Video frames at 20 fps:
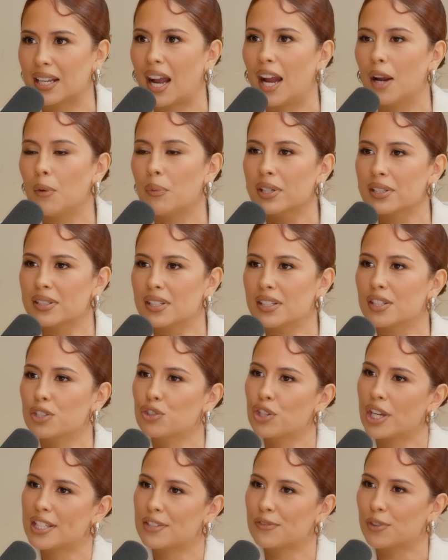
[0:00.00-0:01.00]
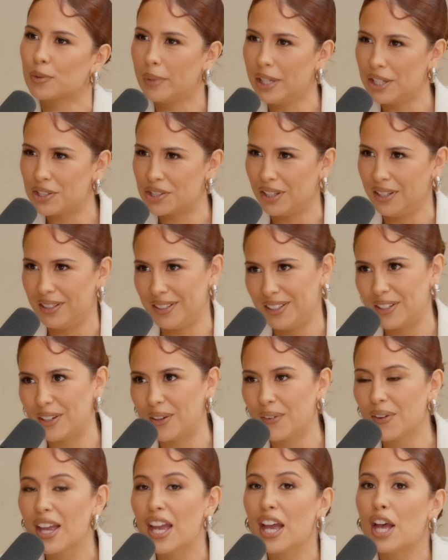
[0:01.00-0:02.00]
I want to see the transformation, you
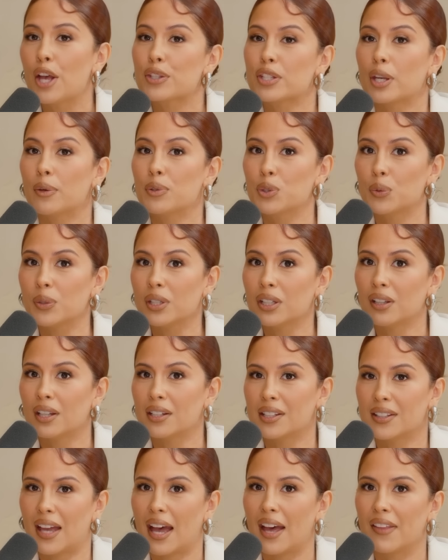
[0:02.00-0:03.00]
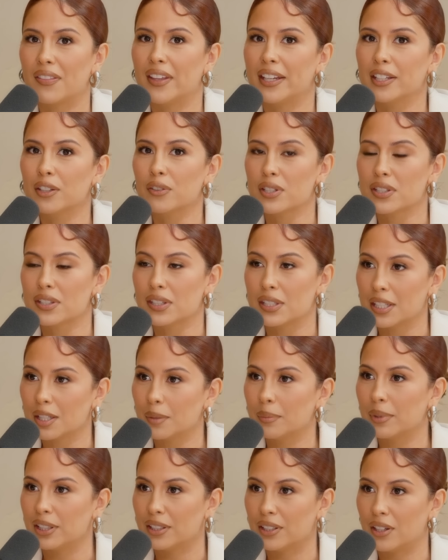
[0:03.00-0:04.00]
know? So I was doing a lot of that. Then
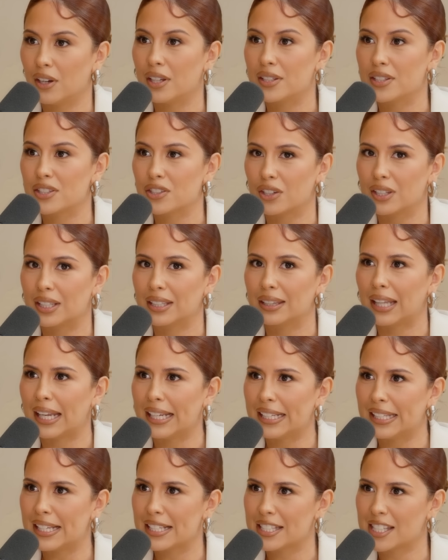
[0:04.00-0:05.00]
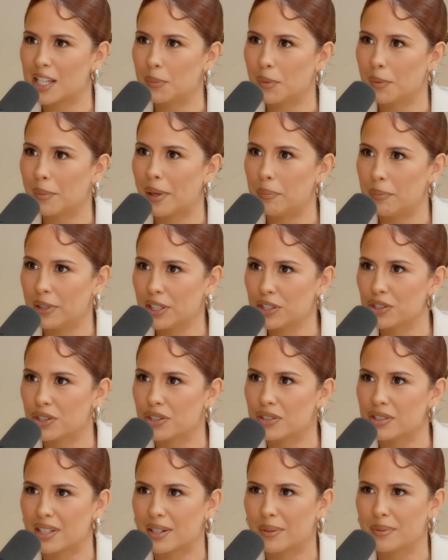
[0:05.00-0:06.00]
Christina Milian started liking some of my
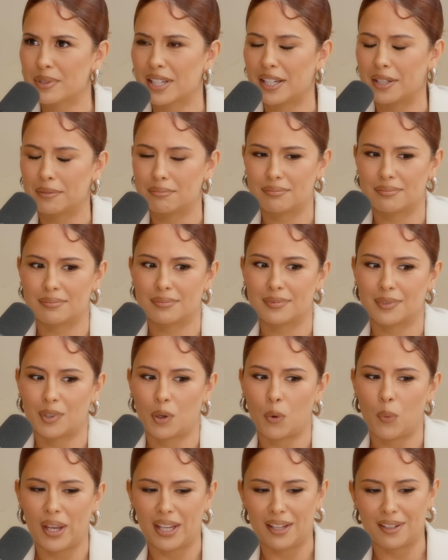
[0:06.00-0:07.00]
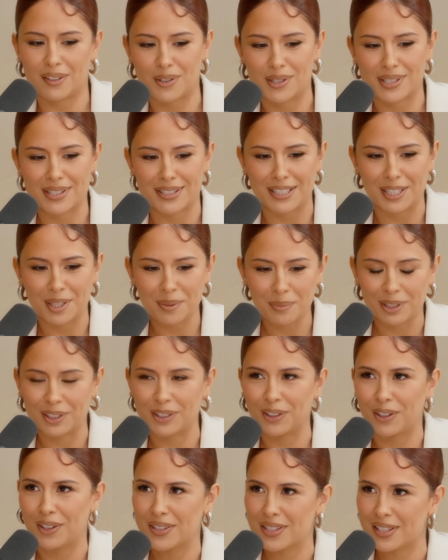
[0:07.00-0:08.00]
pictures. And I was like, wait, Christina
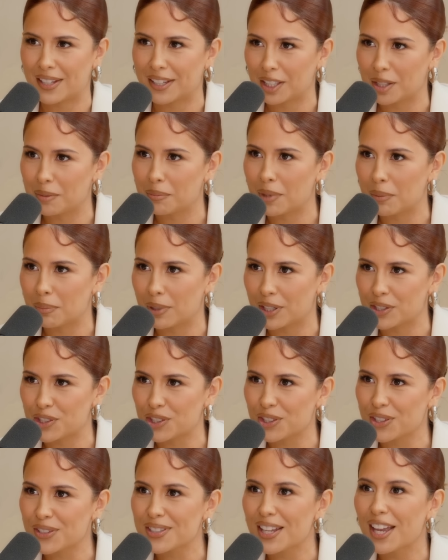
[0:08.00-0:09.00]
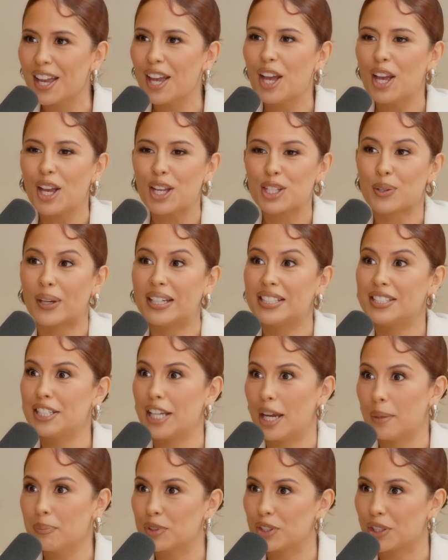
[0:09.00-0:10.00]
Milian's liking my pictures? So I
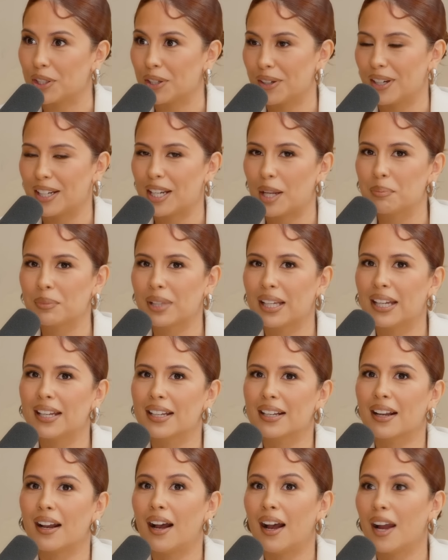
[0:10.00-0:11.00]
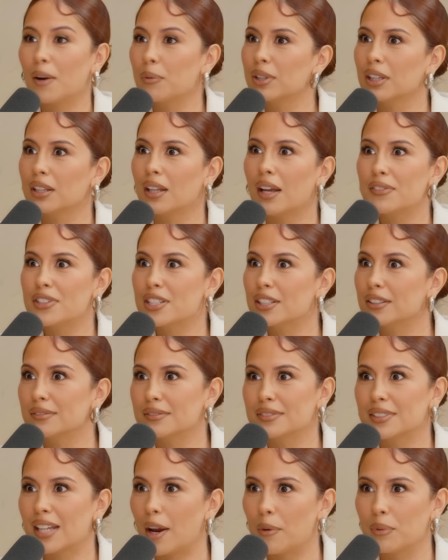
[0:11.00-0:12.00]
DM'd her and I'm like, I would love
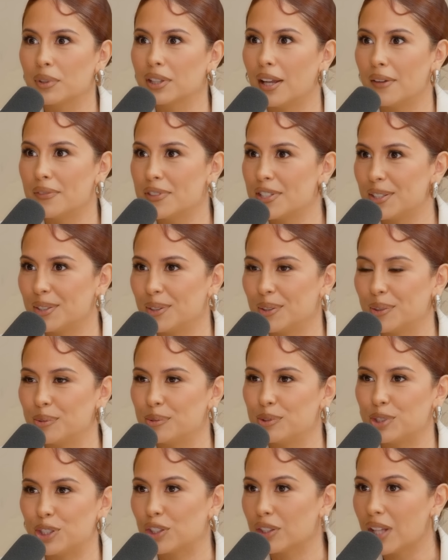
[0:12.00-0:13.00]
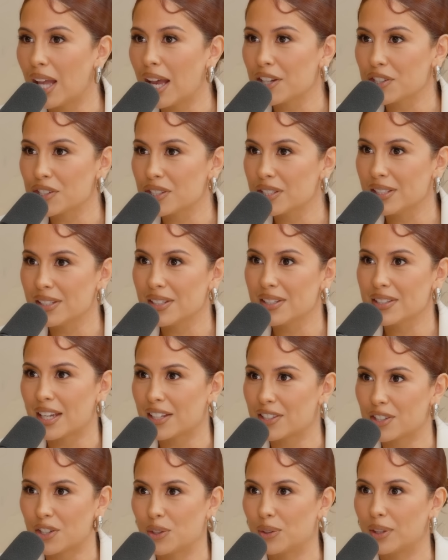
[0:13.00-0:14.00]
to do your lashes.
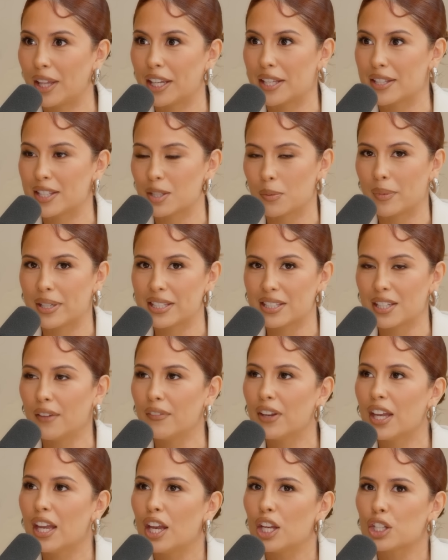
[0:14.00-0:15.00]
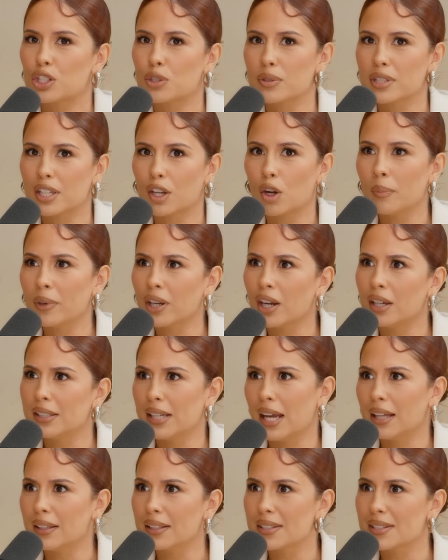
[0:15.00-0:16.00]
I saw you liking some of my stuff. She was like, oh my God,
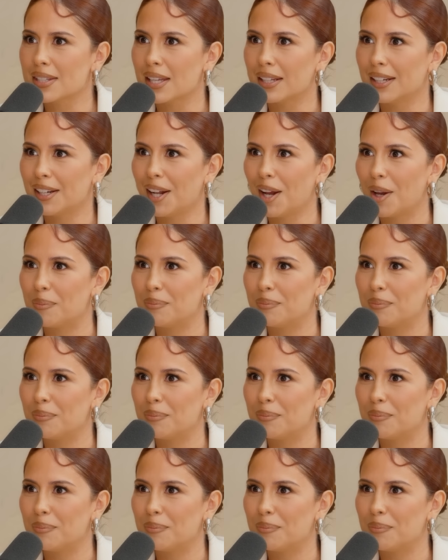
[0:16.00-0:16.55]
yeah, let's set it up.